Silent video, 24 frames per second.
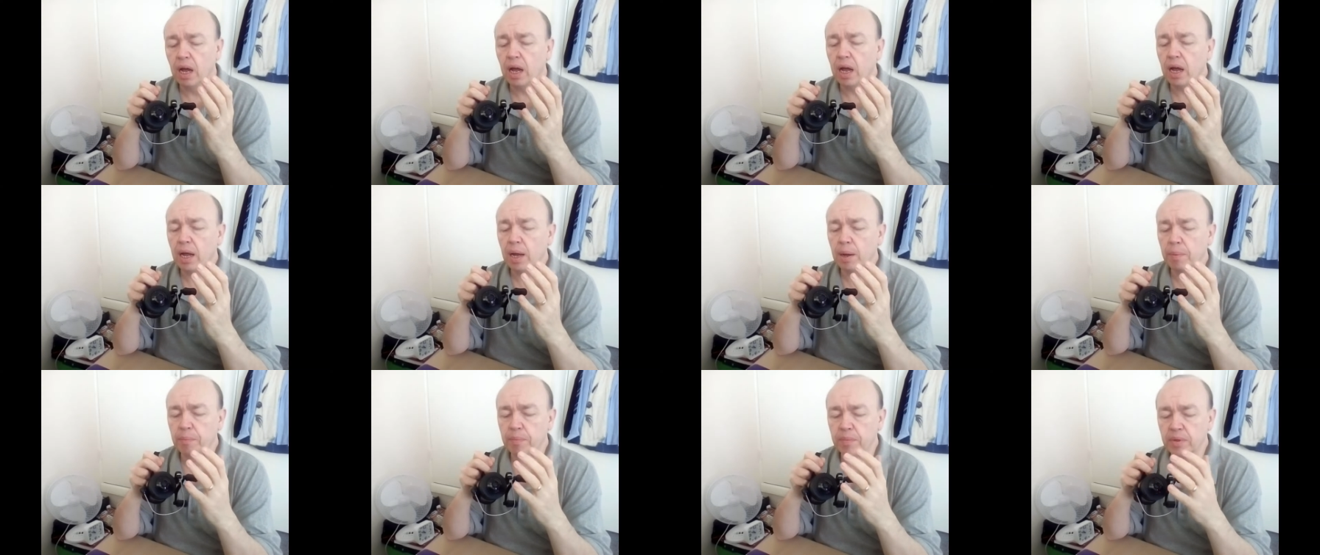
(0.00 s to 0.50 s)

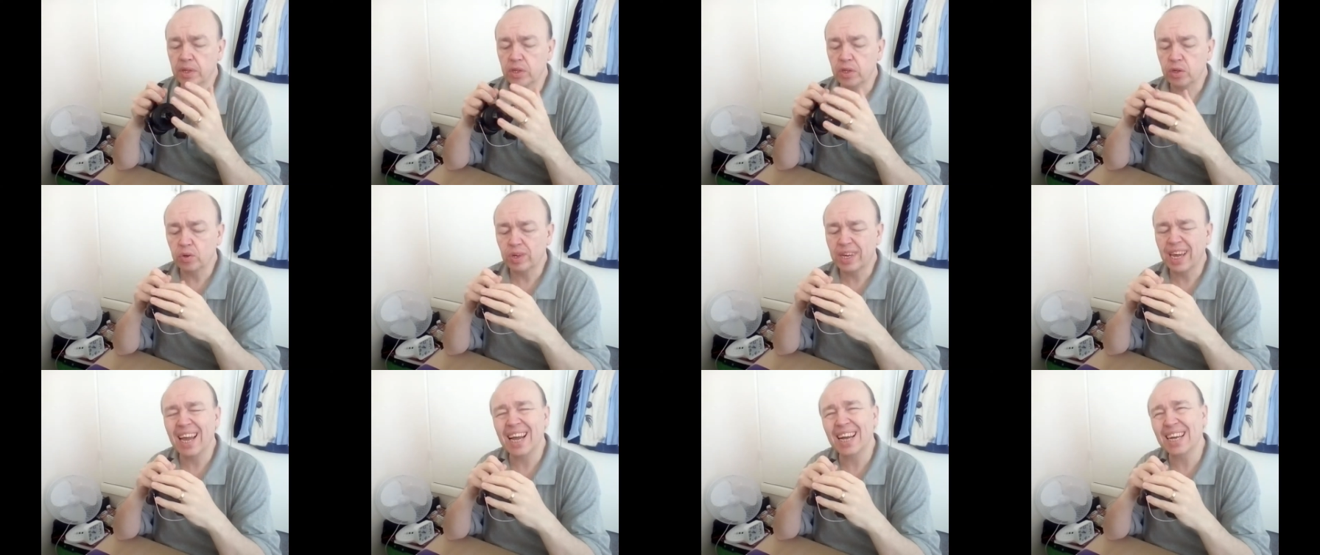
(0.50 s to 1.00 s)

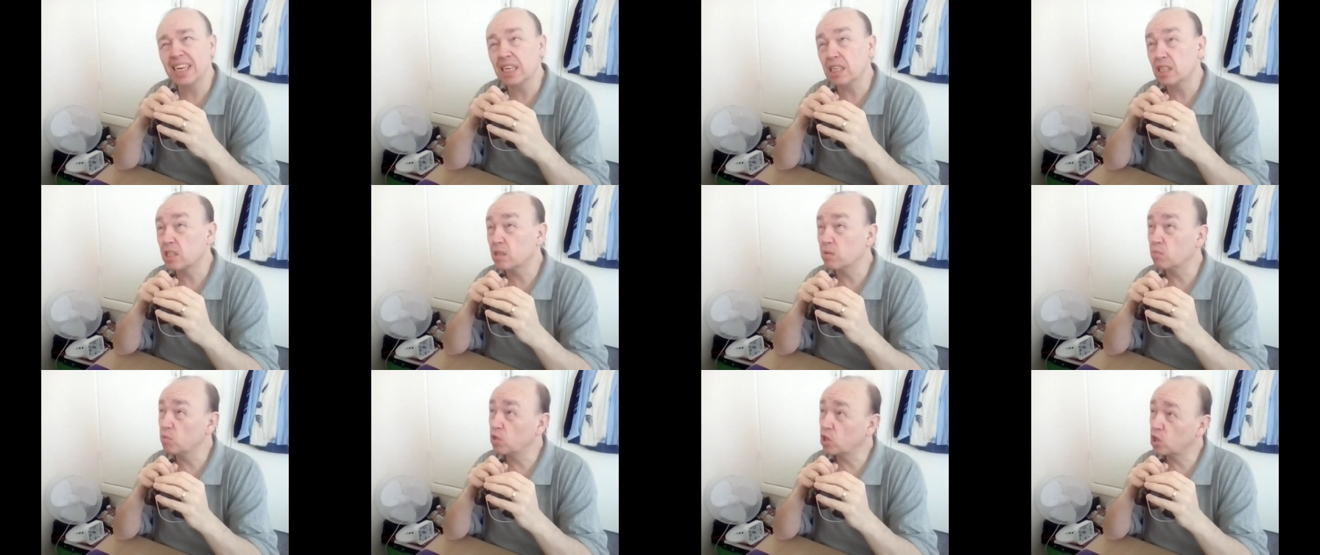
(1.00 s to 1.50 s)
You can
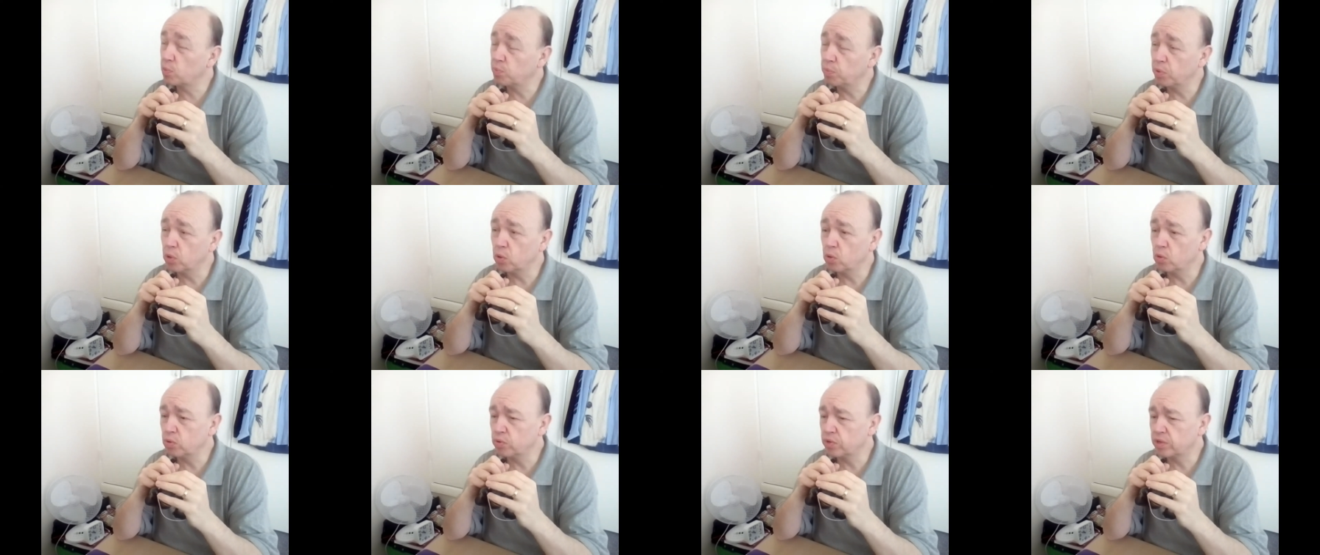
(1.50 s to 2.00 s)
get some
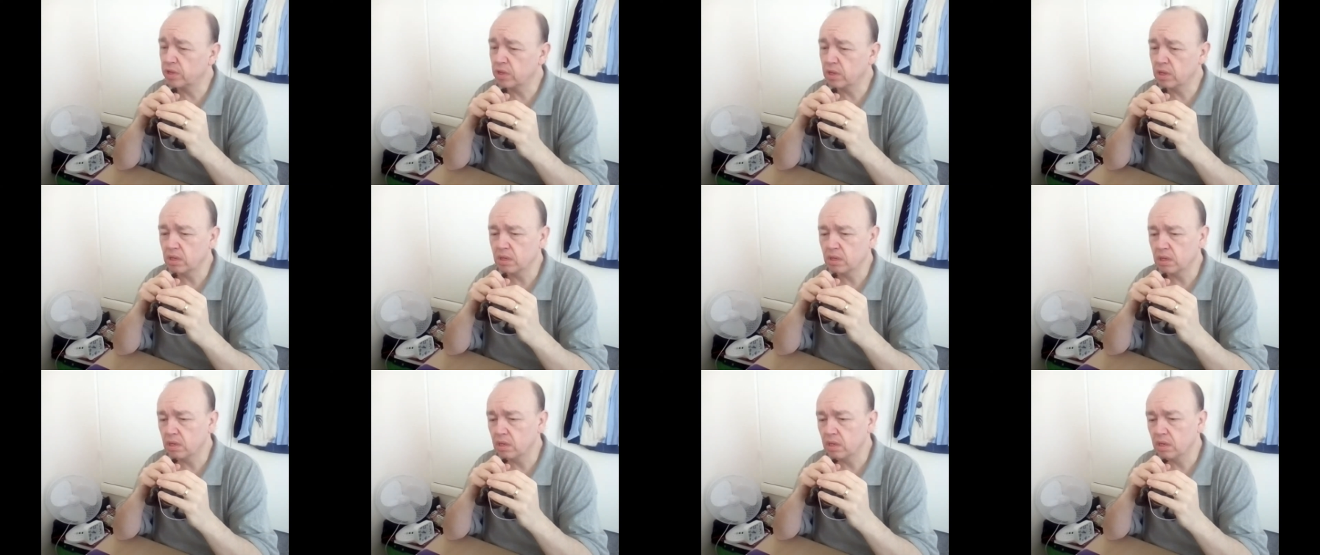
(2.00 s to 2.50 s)
spools
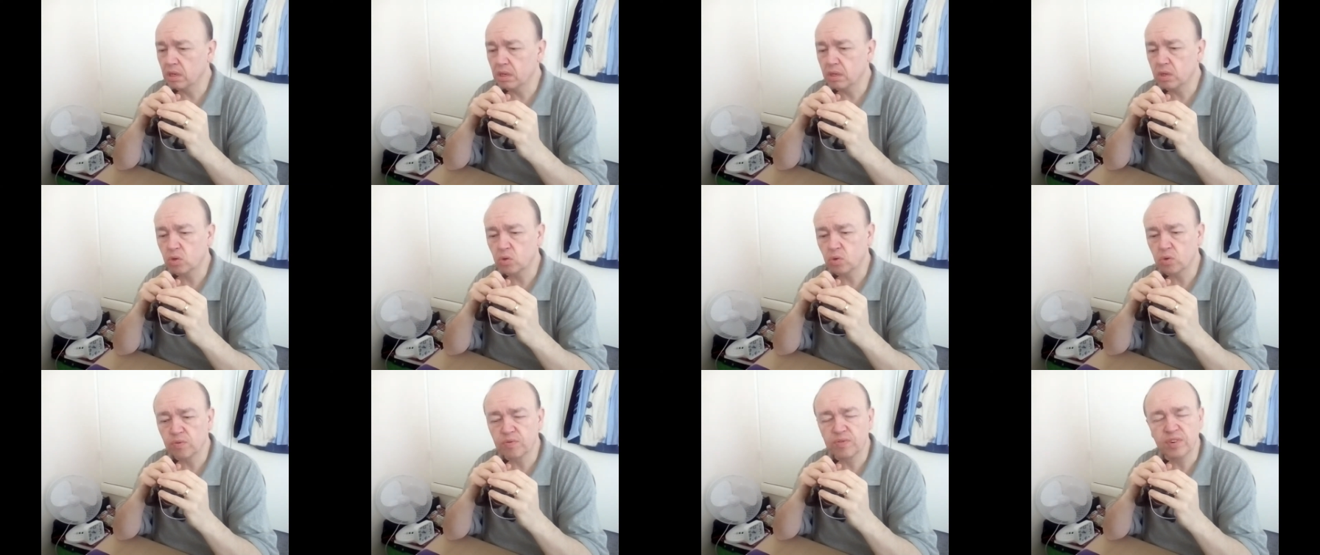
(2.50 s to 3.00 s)
that are
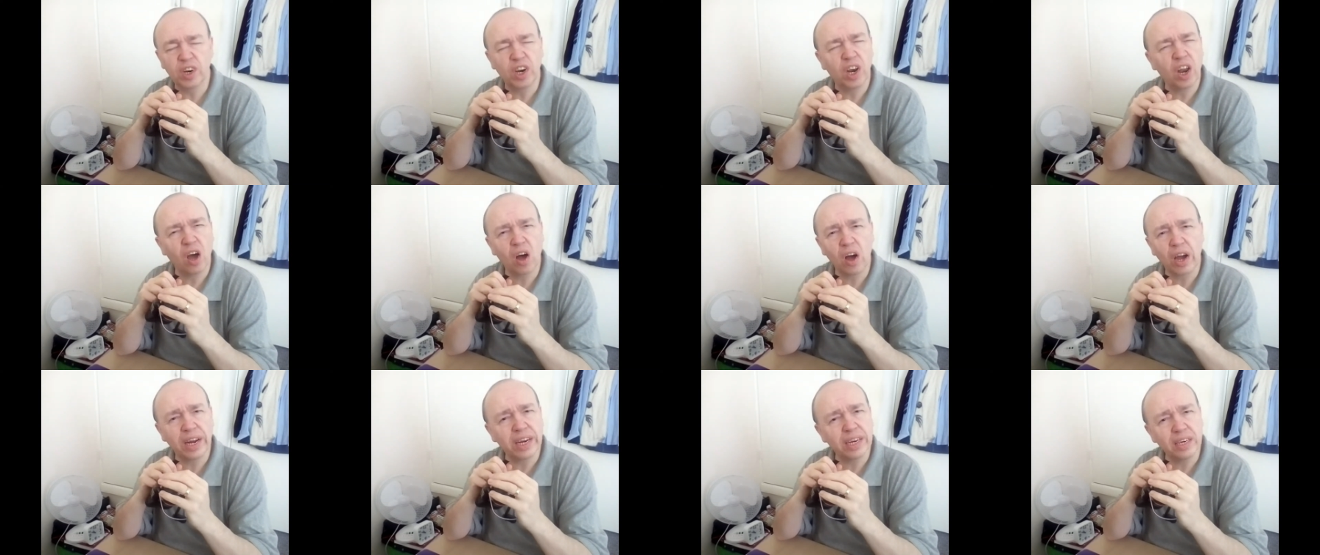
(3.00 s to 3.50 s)
sort of
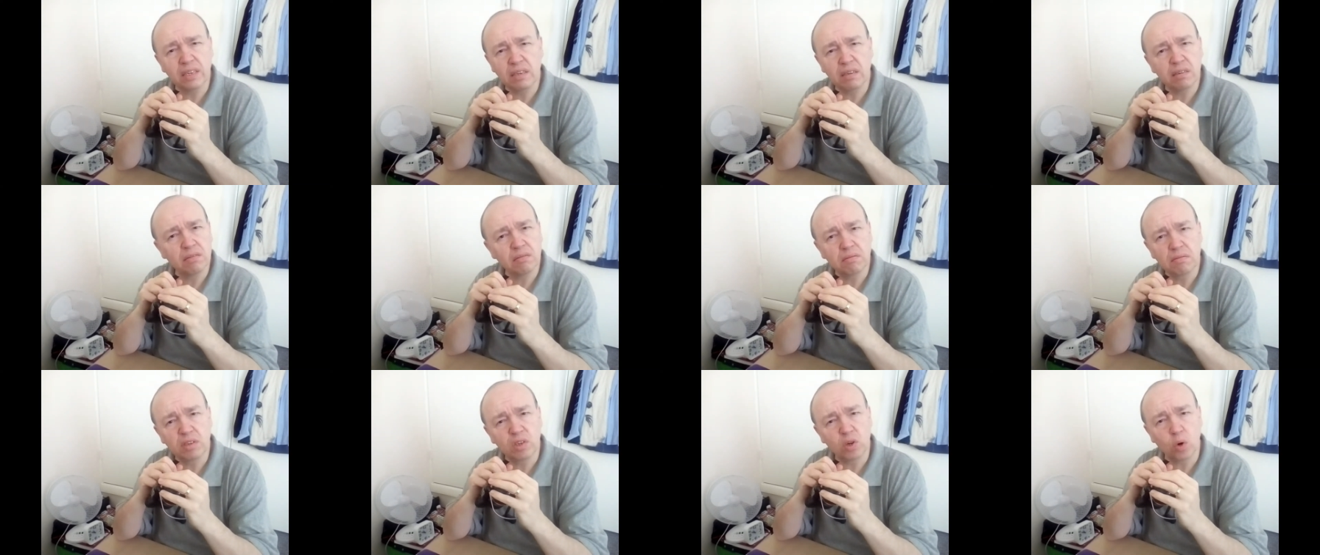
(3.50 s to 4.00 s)

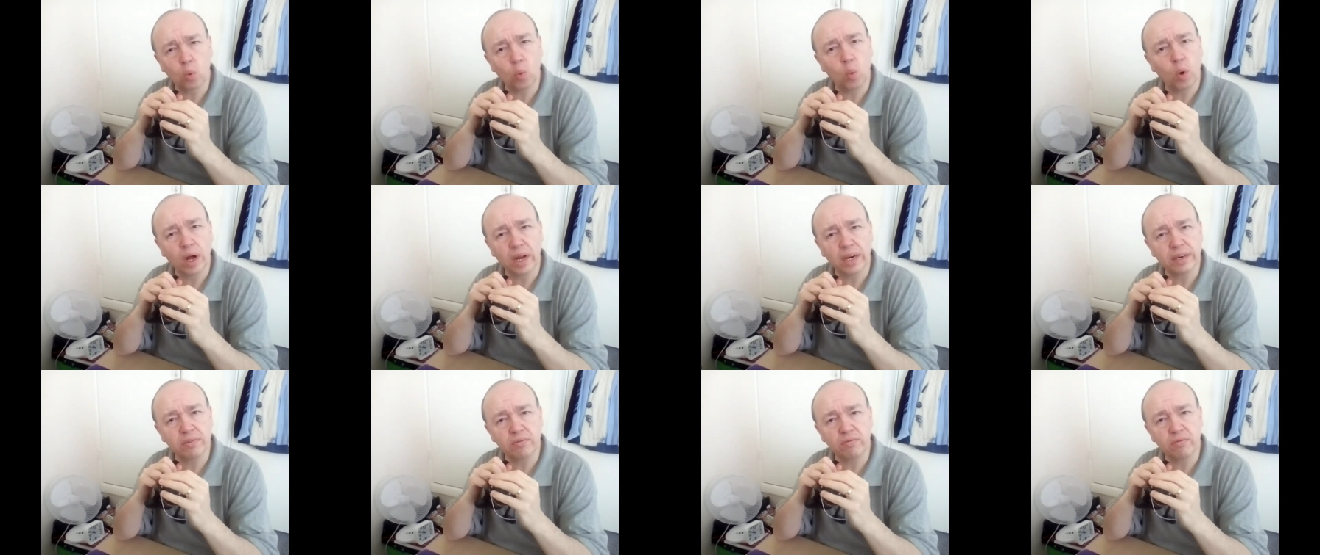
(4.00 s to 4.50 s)

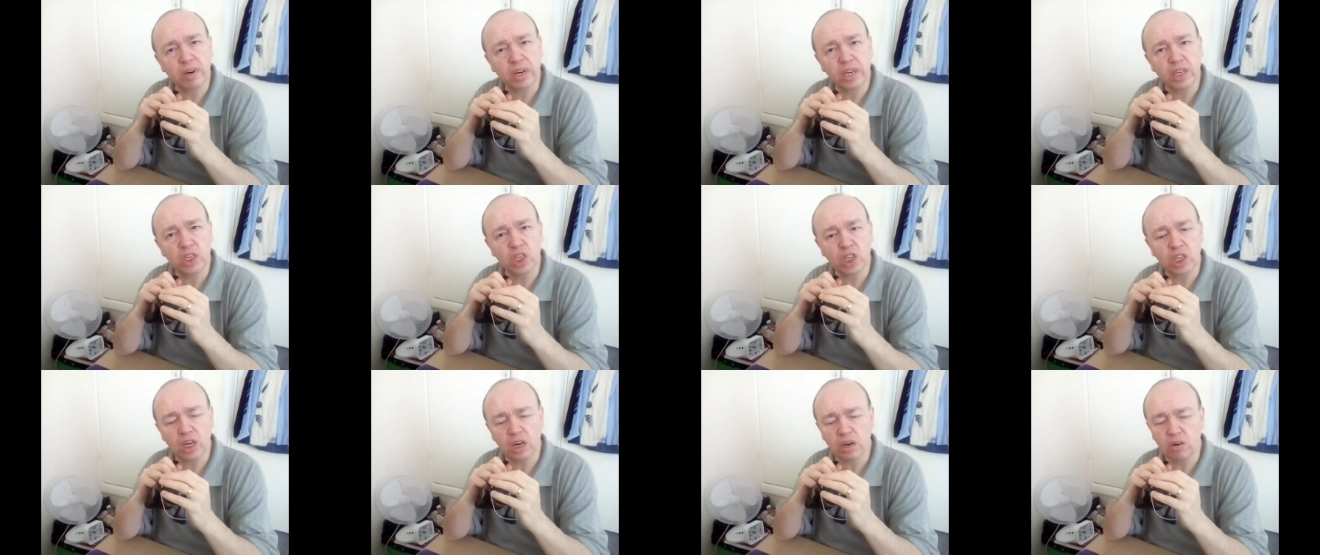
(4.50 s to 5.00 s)
9-to-1
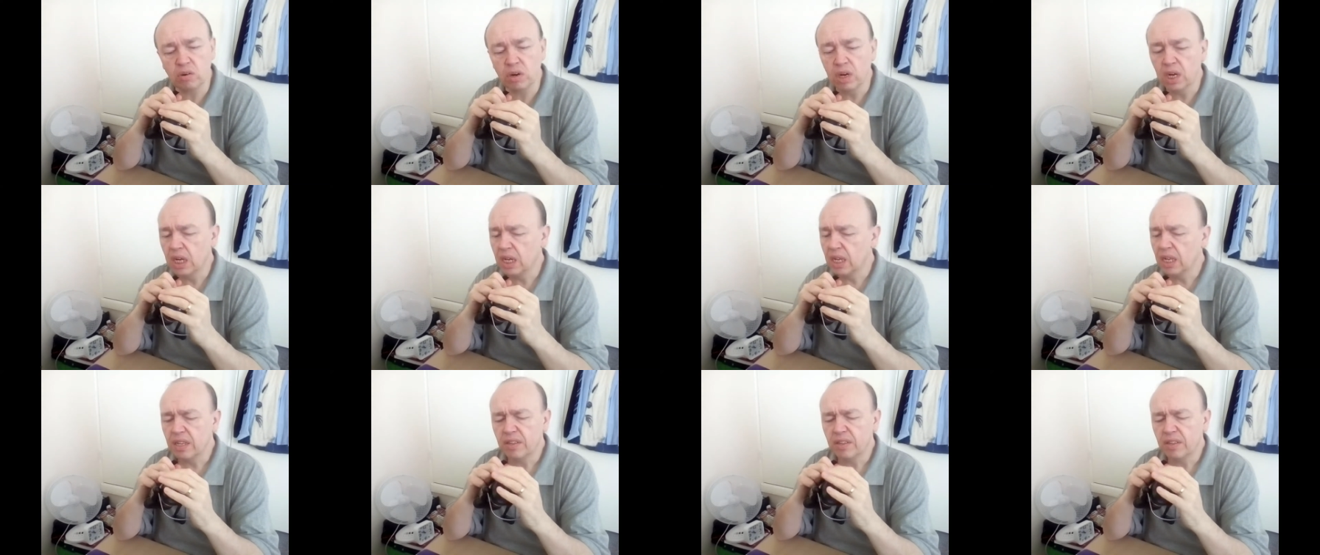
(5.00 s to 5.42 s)
ratio.